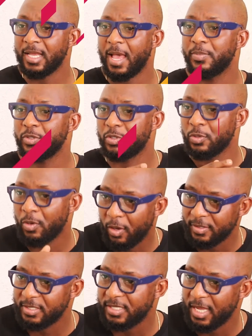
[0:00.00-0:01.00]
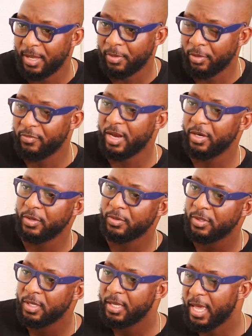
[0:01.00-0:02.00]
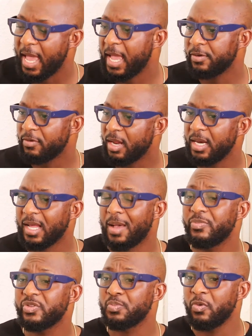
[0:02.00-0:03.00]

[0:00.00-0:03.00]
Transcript: campus show on radio and running the campus